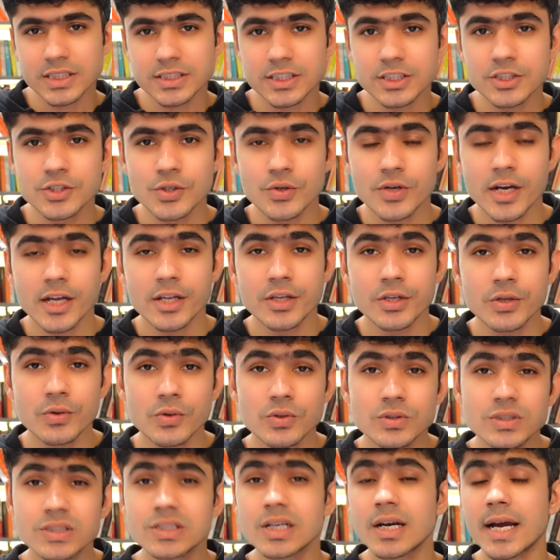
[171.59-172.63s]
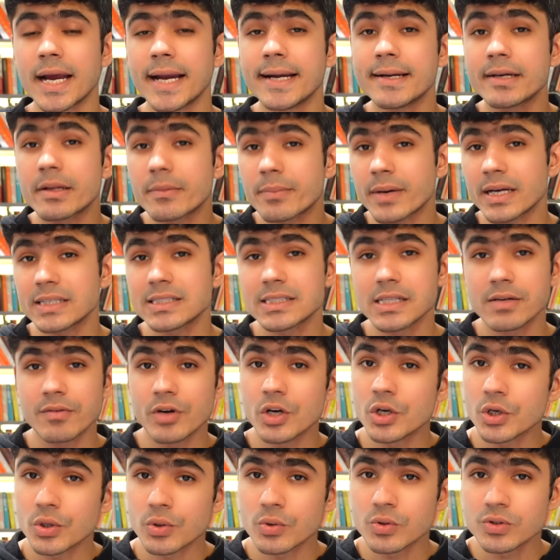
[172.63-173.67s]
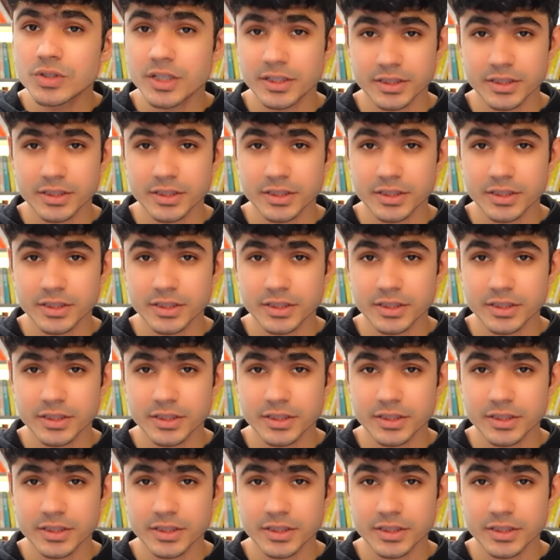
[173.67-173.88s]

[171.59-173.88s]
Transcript: as you can use the enterprise level tools such